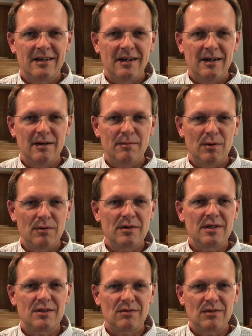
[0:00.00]
But we'll
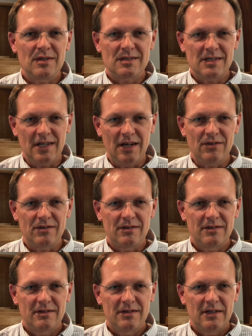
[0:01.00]
get through this together.
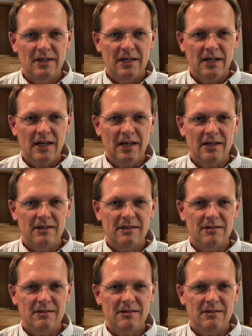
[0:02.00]
And